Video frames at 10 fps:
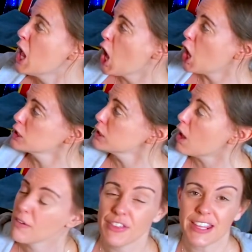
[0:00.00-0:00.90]
a lot
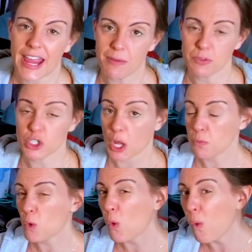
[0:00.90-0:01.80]
of the games
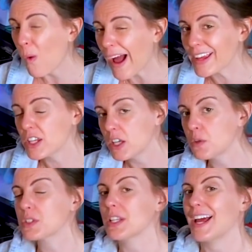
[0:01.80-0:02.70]
don't quite
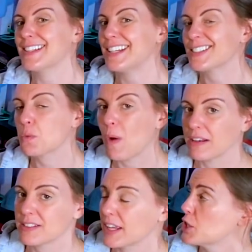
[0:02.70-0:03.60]
utilise it as well
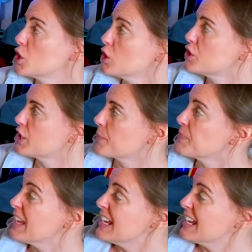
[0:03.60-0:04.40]
as they should do.